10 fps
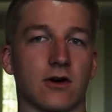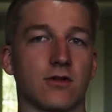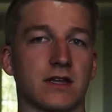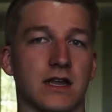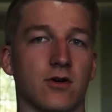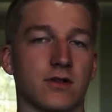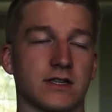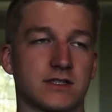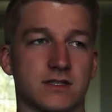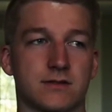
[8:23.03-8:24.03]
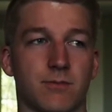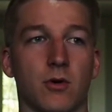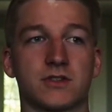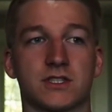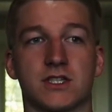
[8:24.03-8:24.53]
All it's
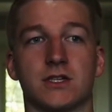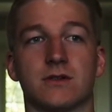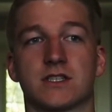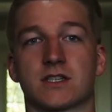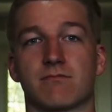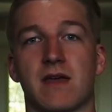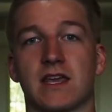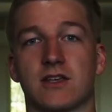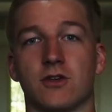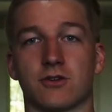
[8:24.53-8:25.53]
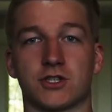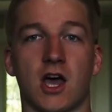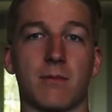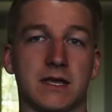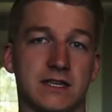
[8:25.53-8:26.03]
supposed to do is just make your
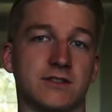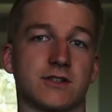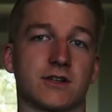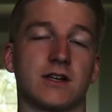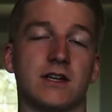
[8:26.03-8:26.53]
job easier.